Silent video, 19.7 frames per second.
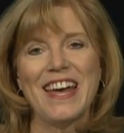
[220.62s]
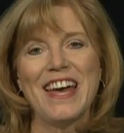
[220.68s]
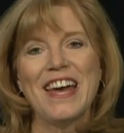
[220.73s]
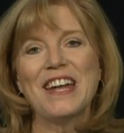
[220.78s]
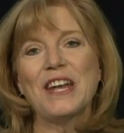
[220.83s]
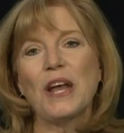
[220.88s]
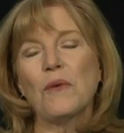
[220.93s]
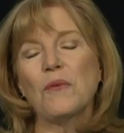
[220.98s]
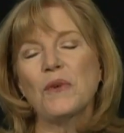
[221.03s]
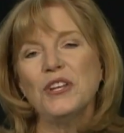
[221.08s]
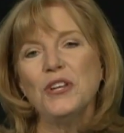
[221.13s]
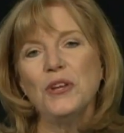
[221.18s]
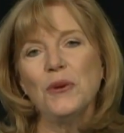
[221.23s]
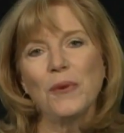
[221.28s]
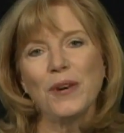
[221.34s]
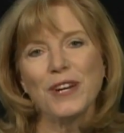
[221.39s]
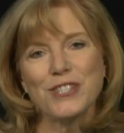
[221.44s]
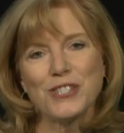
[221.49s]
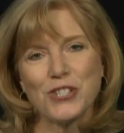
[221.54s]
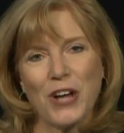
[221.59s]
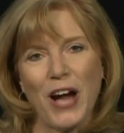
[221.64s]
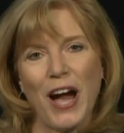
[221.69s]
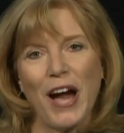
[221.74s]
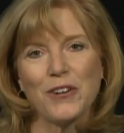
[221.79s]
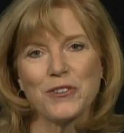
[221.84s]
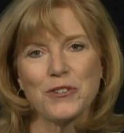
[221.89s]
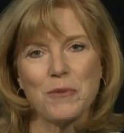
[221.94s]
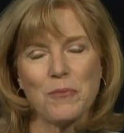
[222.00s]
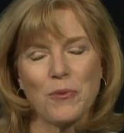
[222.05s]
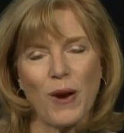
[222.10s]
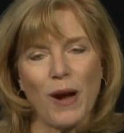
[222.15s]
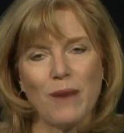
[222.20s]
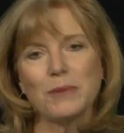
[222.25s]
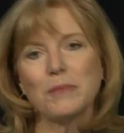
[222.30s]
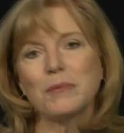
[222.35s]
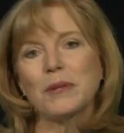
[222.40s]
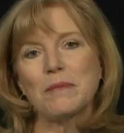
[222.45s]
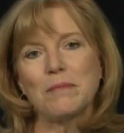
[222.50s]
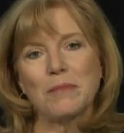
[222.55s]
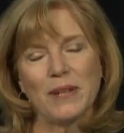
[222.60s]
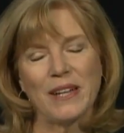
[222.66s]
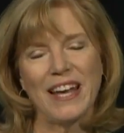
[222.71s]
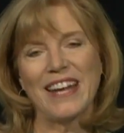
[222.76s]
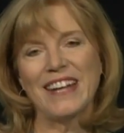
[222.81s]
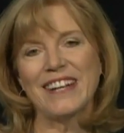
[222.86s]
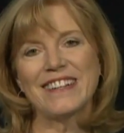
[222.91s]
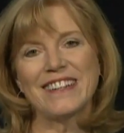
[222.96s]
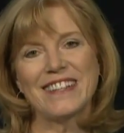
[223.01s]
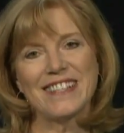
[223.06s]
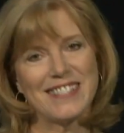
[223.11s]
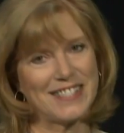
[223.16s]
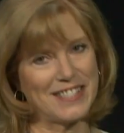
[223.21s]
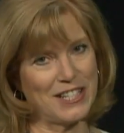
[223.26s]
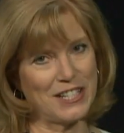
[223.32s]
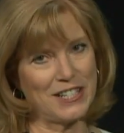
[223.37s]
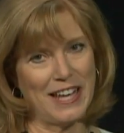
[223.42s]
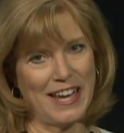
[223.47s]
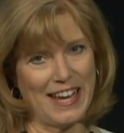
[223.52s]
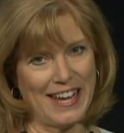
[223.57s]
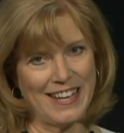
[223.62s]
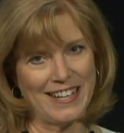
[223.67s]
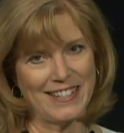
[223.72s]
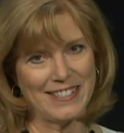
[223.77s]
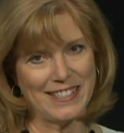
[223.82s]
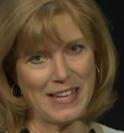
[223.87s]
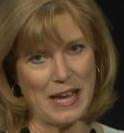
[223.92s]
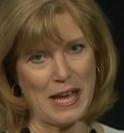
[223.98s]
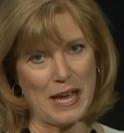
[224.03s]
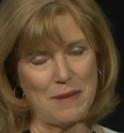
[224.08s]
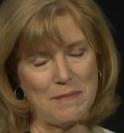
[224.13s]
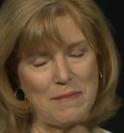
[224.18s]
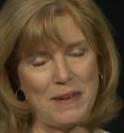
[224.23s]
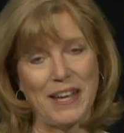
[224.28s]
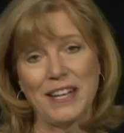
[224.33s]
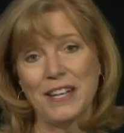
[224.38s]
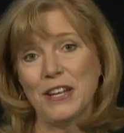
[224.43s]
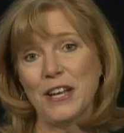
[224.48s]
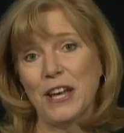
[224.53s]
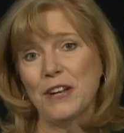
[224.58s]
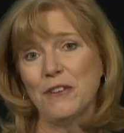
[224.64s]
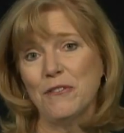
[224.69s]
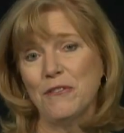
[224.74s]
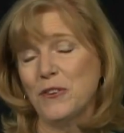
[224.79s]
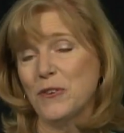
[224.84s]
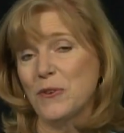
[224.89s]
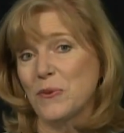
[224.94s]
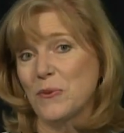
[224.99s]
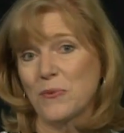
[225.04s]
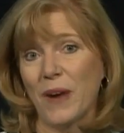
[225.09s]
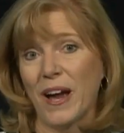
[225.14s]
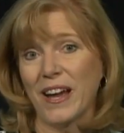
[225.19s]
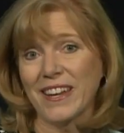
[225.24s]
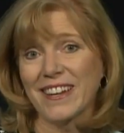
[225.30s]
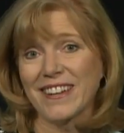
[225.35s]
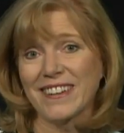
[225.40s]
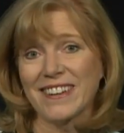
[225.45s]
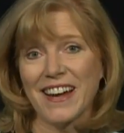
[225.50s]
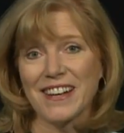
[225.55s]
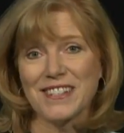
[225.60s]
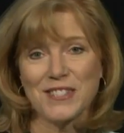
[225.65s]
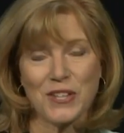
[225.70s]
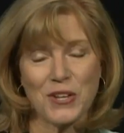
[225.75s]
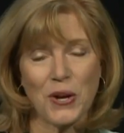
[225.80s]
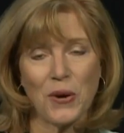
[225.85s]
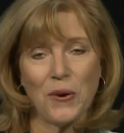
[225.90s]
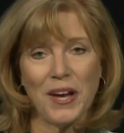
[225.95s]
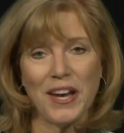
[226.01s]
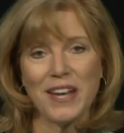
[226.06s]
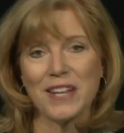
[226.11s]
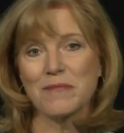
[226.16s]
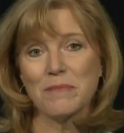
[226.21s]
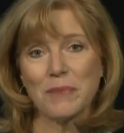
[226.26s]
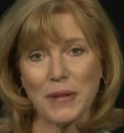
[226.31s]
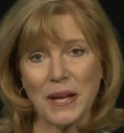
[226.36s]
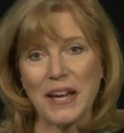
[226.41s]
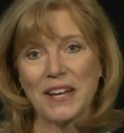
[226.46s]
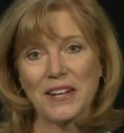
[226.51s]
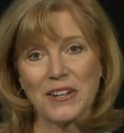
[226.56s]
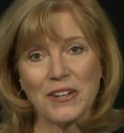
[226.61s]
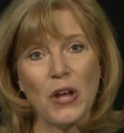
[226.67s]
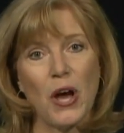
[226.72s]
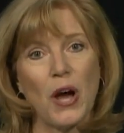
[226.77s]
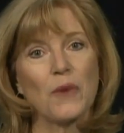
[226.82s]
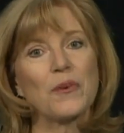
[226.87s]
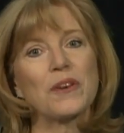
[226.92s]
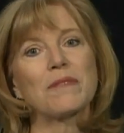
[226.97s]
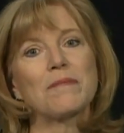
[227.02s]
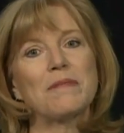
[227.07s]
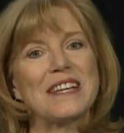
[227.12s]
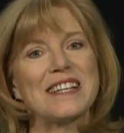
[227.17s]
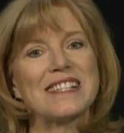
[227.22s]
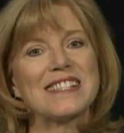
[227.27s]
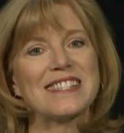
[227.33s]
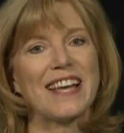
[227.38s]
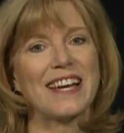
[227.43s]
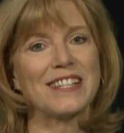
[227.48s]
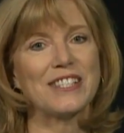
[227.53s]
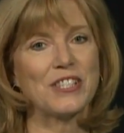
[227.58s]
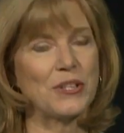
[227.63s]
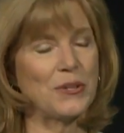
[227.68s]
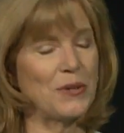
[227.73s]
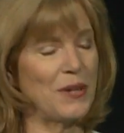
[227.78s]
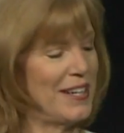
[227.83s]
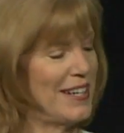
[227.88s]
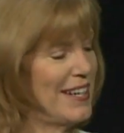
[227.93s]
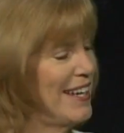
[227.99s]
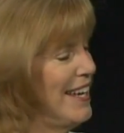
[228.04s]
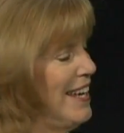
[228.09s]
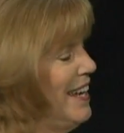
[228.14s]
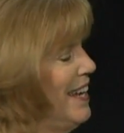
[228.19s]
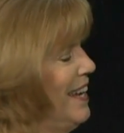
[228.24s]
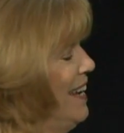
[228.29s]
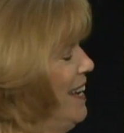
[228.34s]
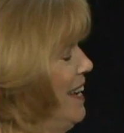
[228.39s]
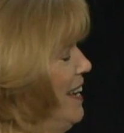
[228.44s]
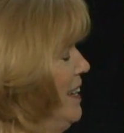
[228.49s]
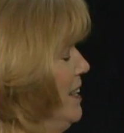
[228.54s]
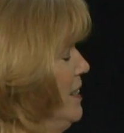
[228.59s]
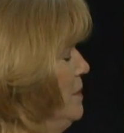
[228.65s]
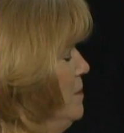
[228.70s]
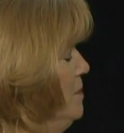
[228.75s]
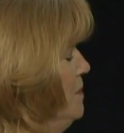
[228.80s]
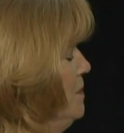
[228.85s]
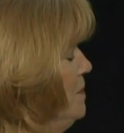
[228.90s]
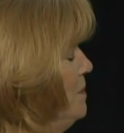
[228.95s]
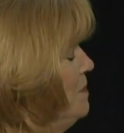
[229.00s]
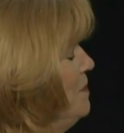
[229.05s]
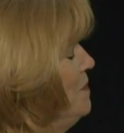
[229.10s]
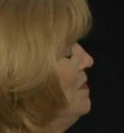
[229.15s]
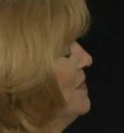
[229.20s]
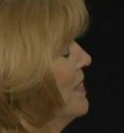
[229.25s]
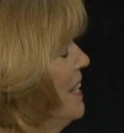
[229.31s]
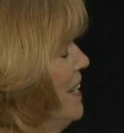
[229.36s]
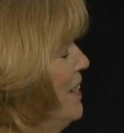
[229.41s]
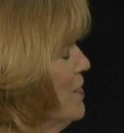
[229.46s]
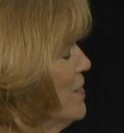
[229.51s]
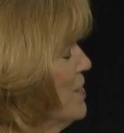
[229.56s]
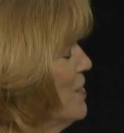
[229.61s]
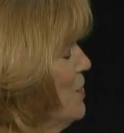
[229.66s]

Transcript: Now, when you were a child, you probably played this little hand game, and if you recognize it, go ahead and play it along with me as I do it. Here's the